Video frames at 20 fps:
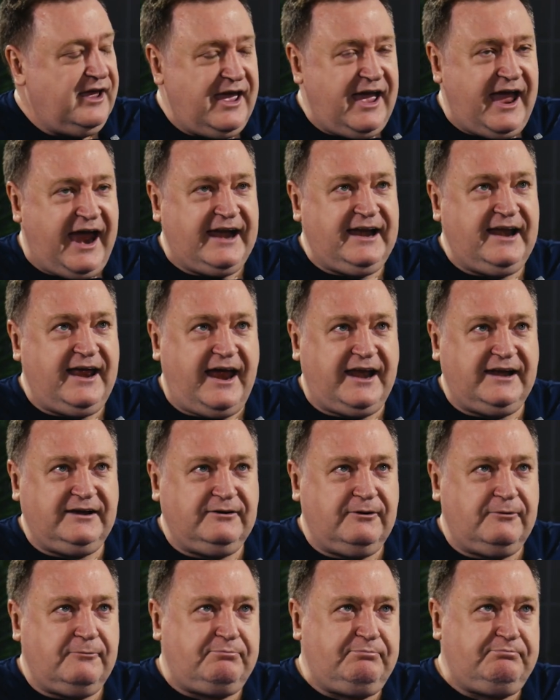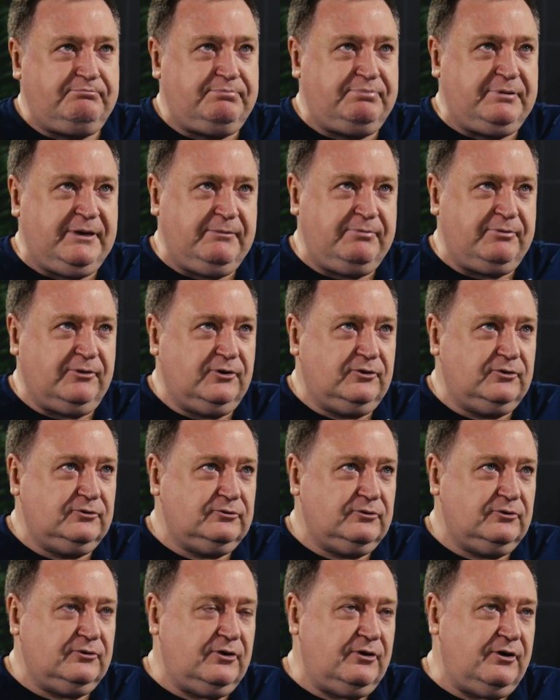and people,
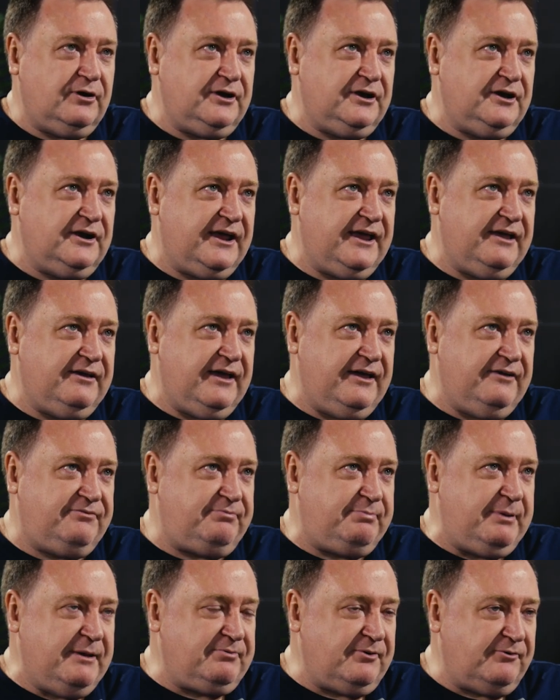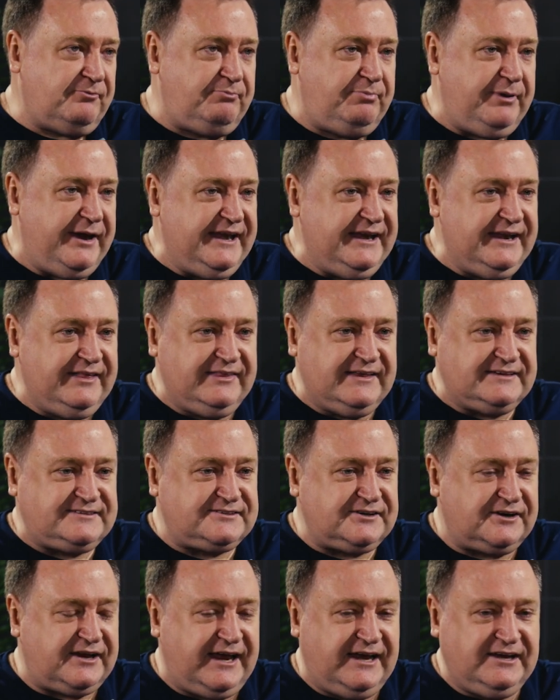if people have been in this
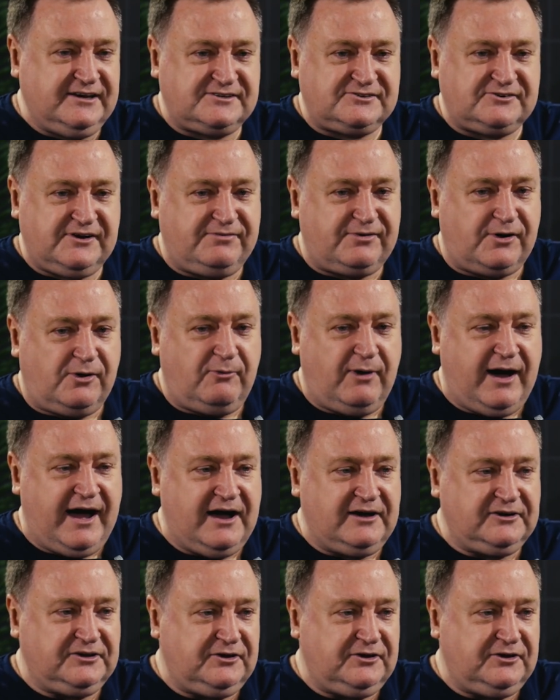sort of industry for a while,